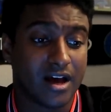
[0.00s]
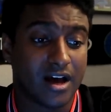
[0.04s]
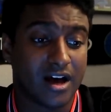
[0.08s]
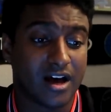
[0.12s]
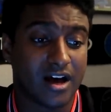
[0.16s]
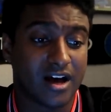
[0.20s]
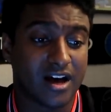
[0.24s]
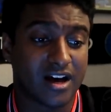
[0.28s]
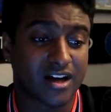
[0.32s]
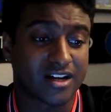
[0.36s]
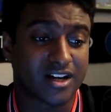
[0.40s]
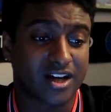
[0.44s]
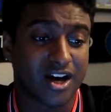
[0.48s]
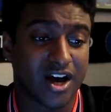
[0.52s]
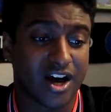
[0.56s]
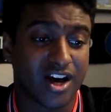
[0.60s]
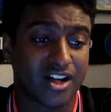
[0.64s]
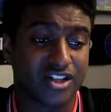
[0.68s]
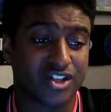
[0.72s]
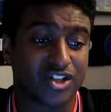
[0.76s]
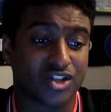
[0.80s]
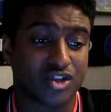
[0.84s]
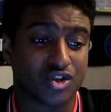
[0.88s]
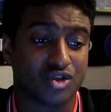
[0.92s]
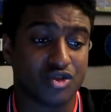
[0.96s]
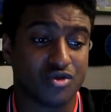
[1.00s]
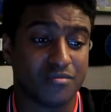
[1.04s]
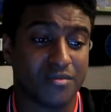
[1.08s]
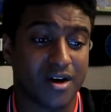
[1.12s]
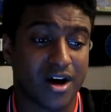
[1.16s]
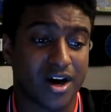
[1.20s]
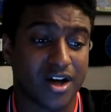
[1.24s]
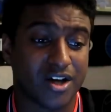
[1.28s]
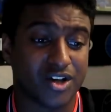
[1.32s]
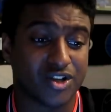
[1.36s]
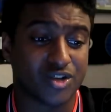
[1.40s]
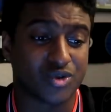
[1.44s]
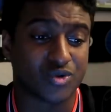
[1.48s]
Kurt
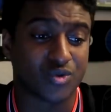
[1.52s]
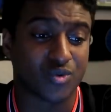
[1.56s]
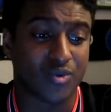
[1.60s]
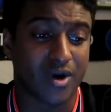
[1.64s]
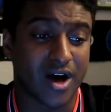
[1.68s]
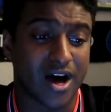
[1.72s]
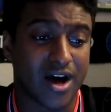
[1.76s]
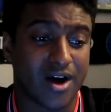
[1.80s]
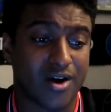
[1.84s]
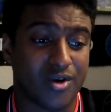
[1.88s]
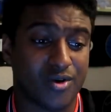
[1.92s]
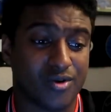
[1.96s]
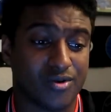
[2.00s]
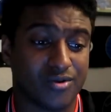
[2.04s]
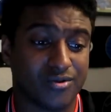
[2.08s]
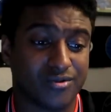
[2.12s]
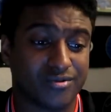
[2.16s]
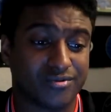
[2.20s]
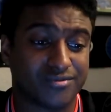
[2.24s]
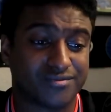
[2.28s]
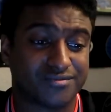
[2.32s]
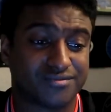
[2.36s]
Zouma as well.